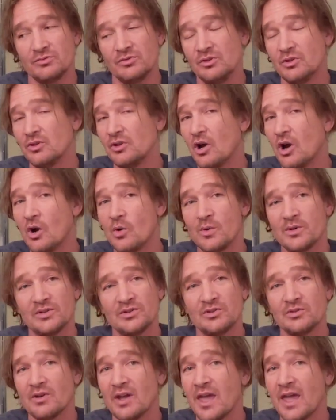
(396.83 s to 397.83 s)
you can
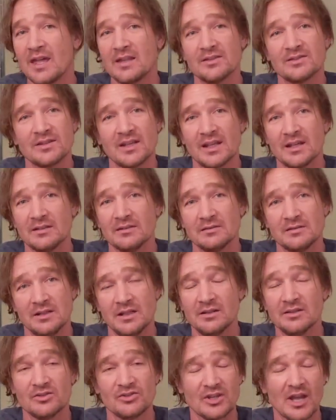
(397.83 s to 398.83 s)
always do a handstand
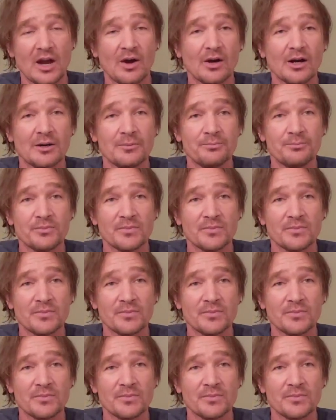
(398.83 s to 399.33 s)
in the shower.